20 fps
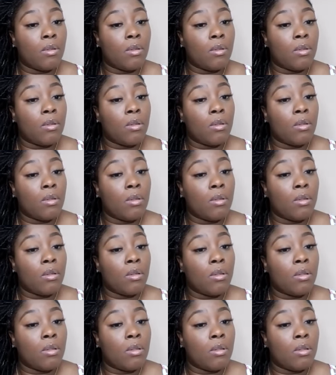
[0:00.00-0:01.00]

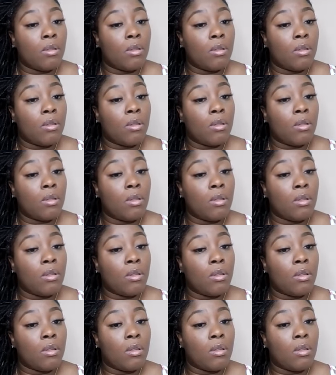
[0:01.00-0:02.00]

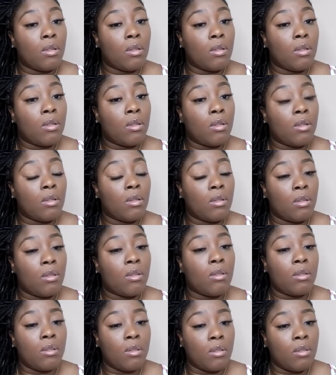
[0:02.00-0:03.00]

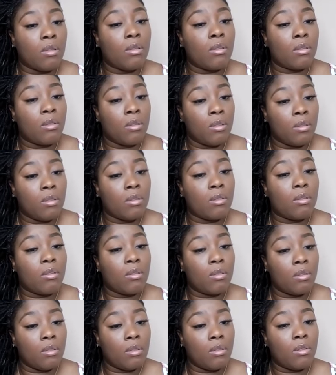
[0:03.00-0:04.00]

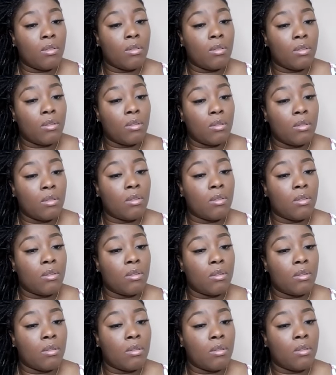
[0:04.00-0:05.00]

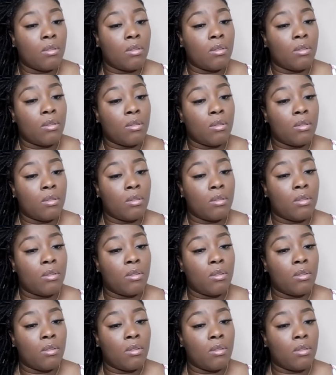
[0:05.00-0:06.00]

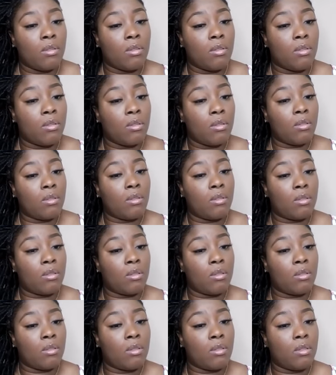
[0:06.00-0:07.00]

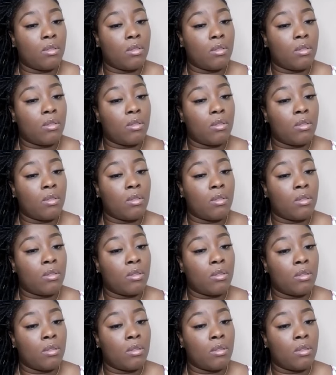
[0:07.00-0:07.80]
[no speech]